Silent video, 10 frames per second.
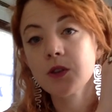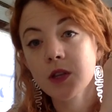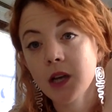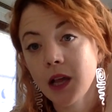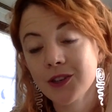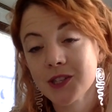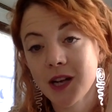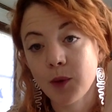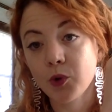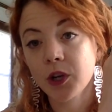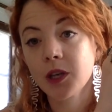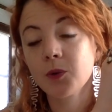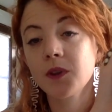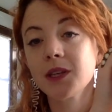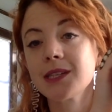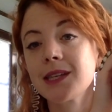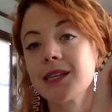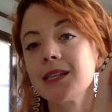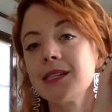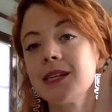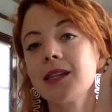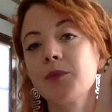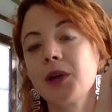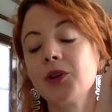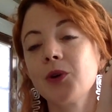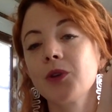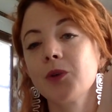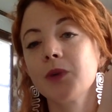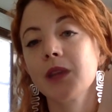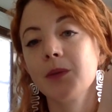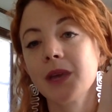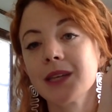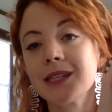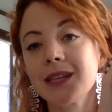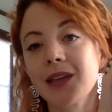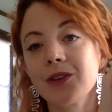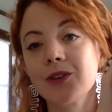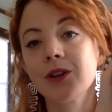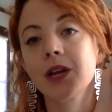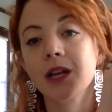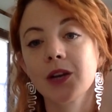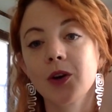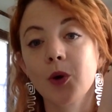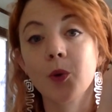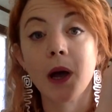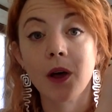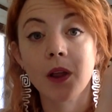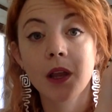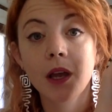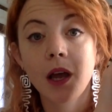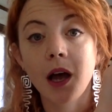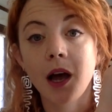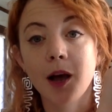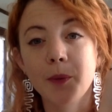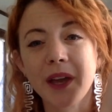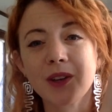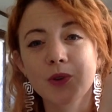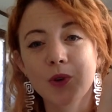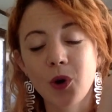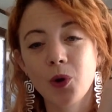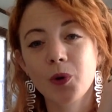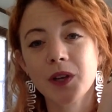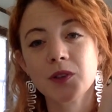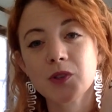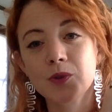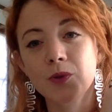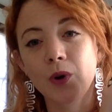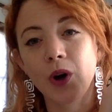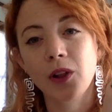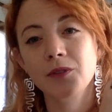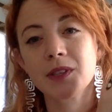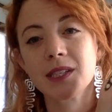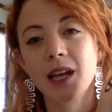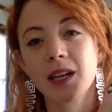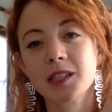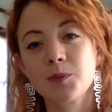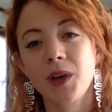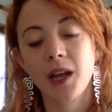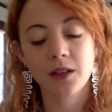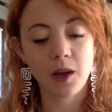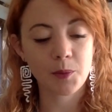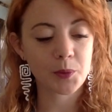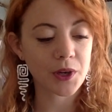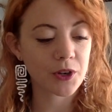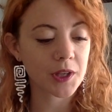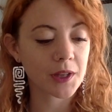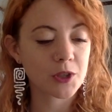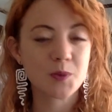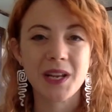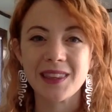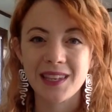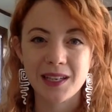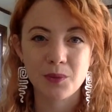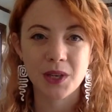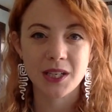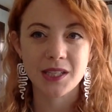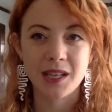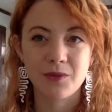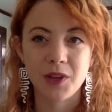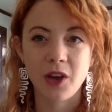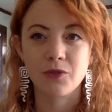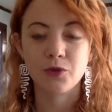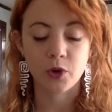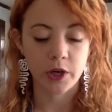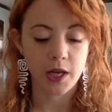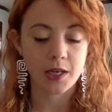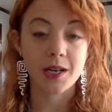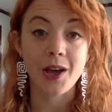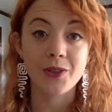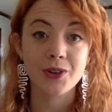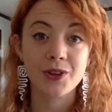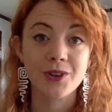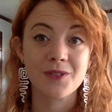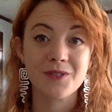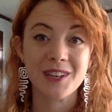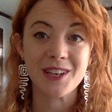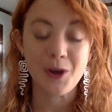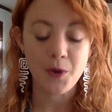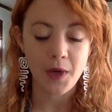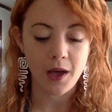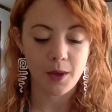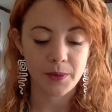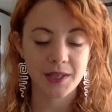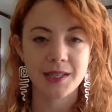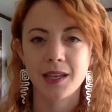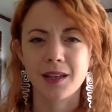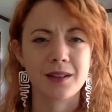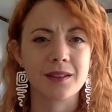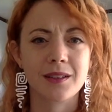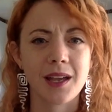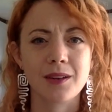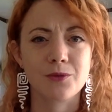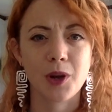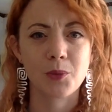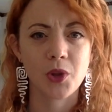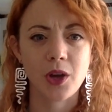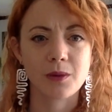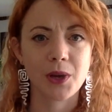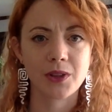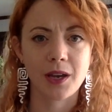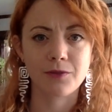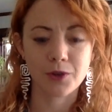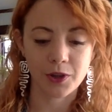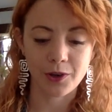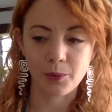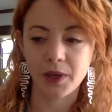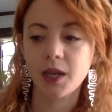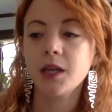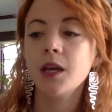are the colors that I'm working with, because as I see them, I know that when they mix together, they're going to go well. I could go into all of the science behind complementary colors, but I think I'm going to save that for another video because I could kind of ramble on about that for a little bit.